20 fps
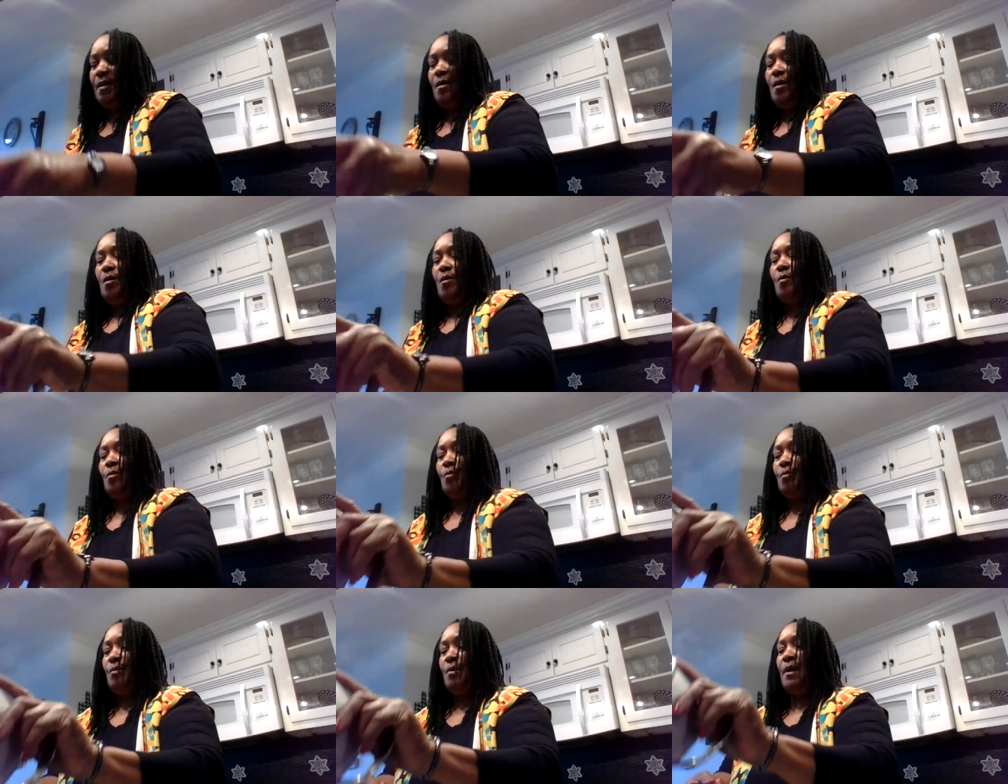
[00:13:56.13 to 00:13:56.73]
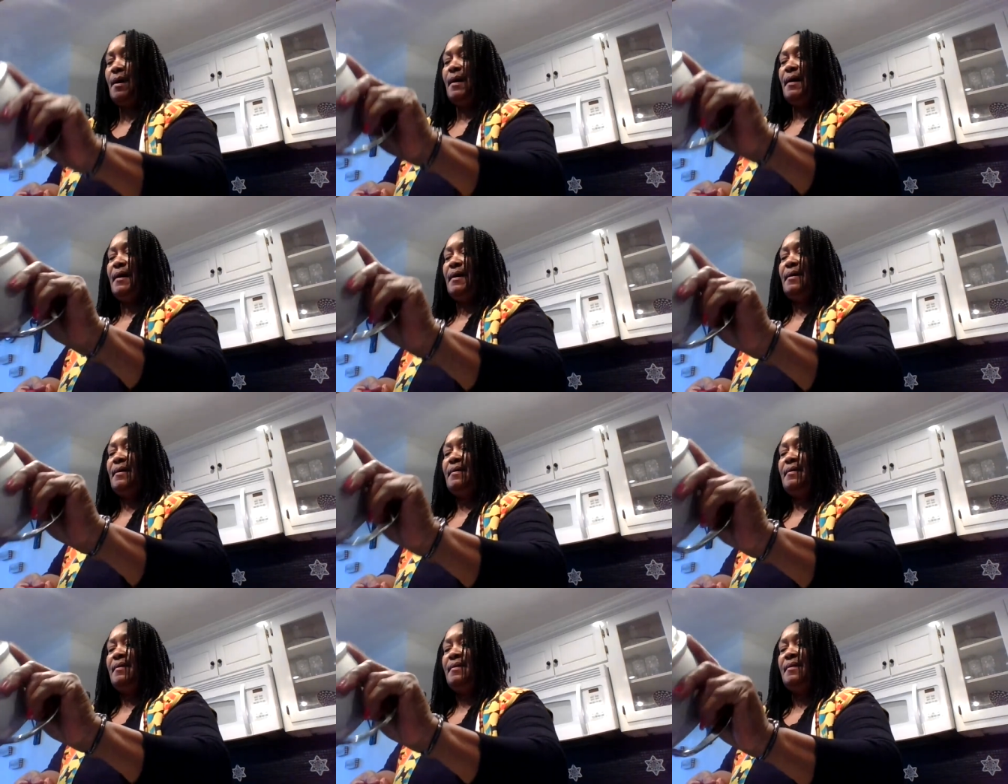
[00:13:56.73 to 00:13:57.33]
All right.
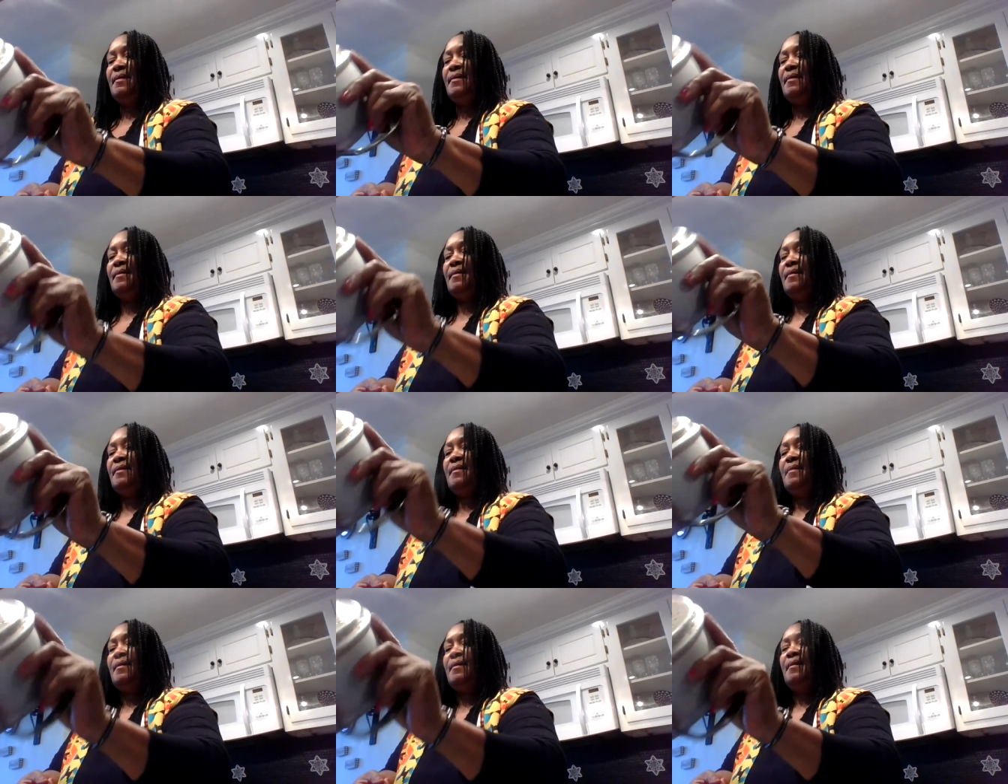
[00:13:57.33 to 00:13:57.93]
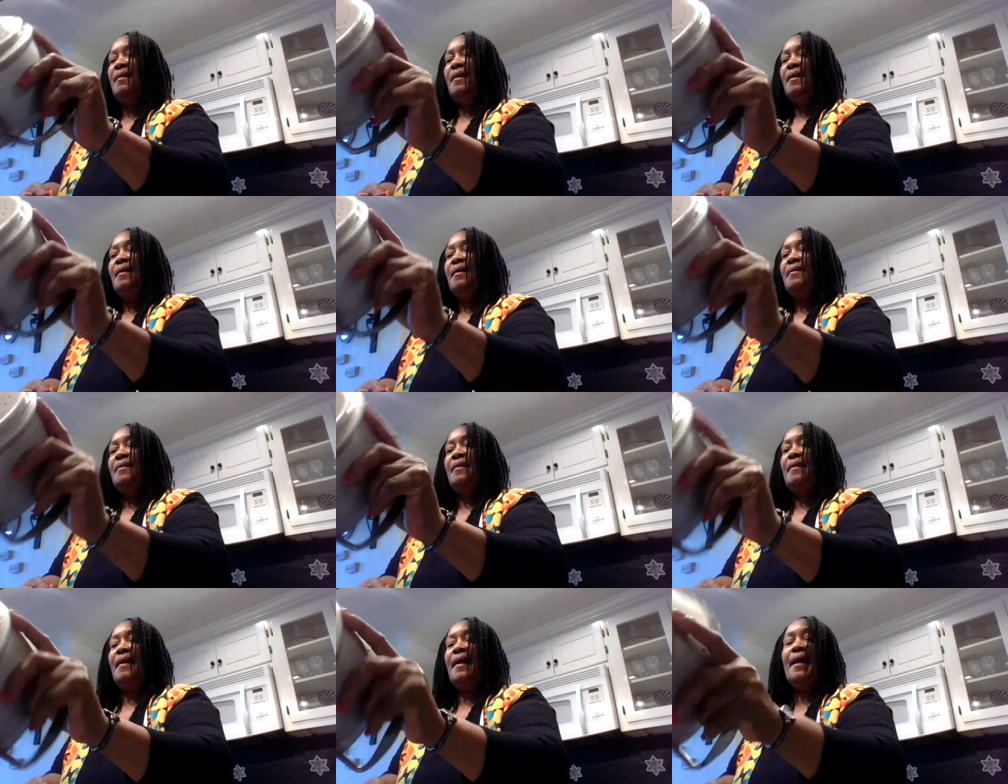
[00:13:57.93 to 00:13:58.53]

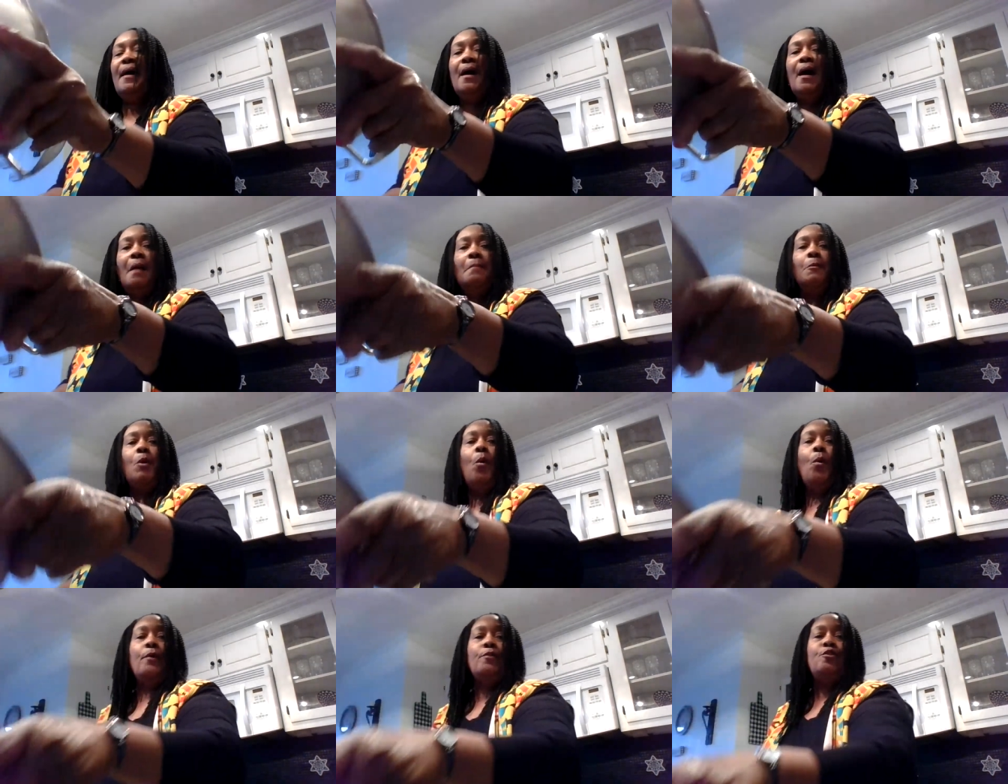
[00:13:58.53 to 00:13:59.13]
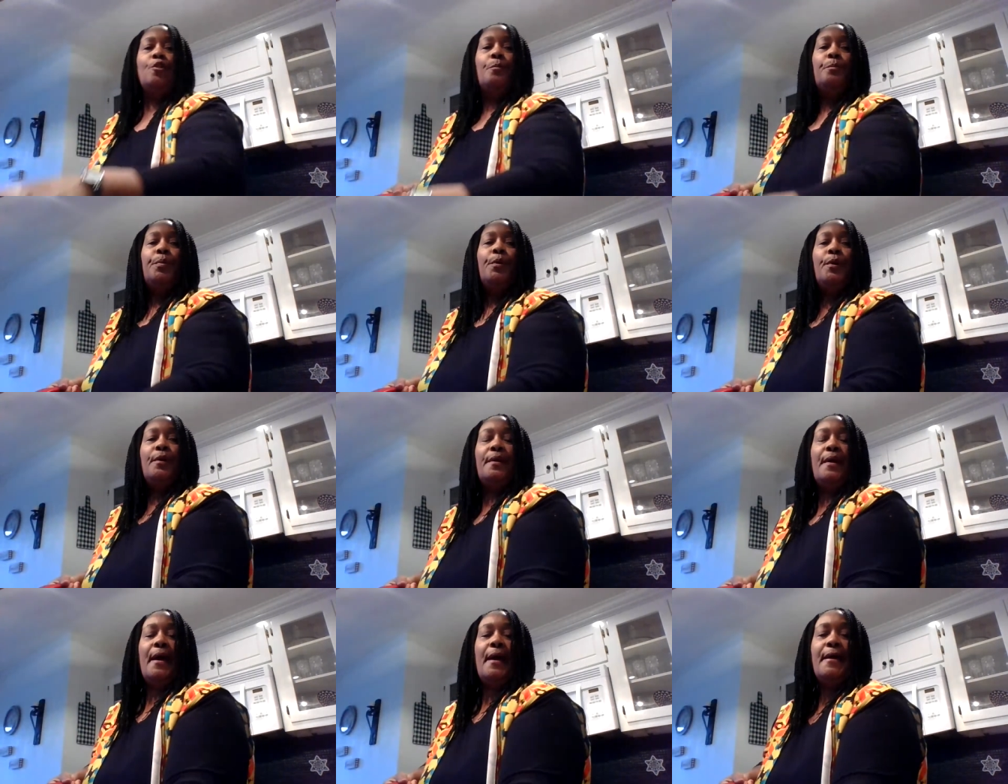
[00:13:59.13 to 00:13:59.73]
Now I'm going to
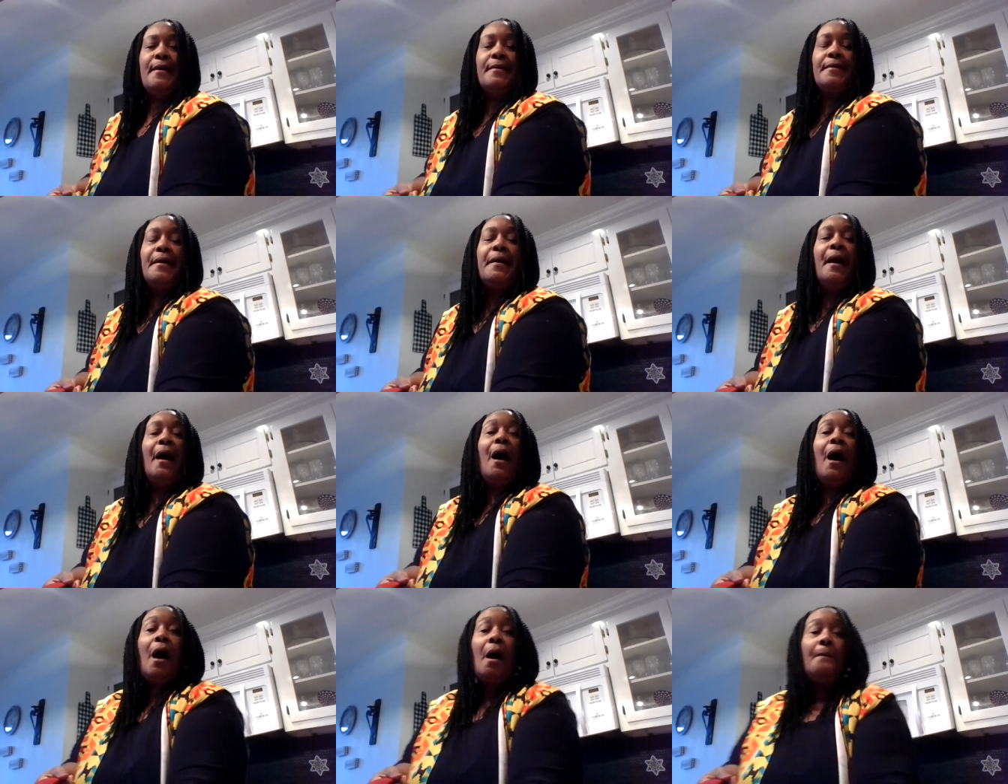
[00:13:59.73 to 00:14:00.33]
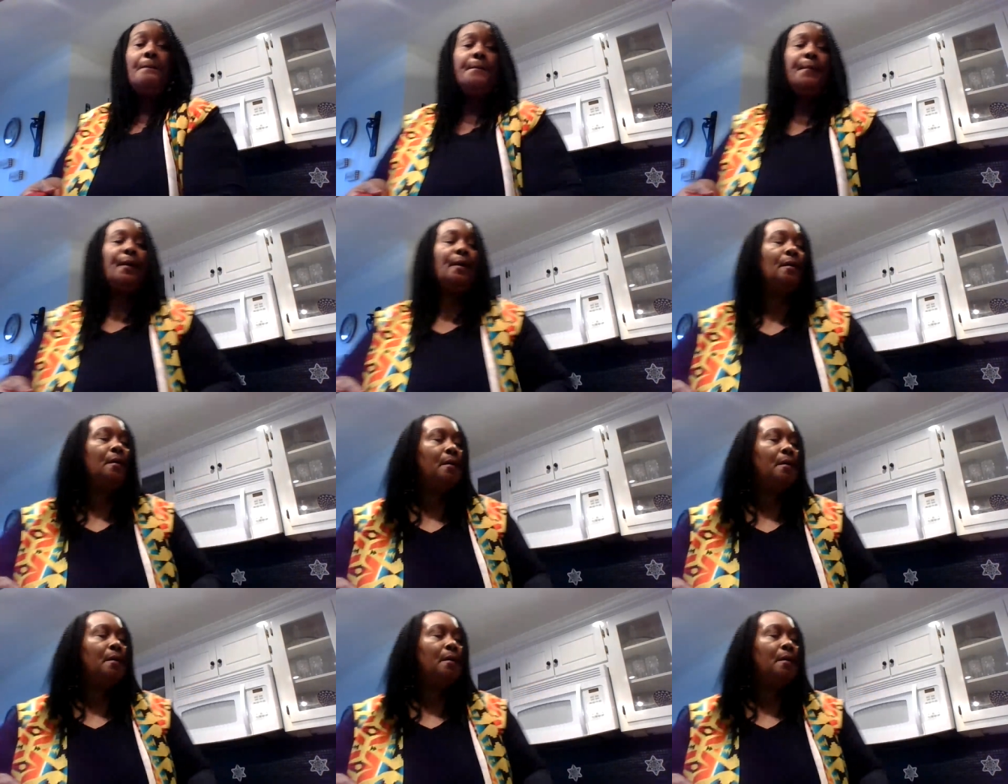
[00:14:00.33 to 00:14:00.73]
put a cup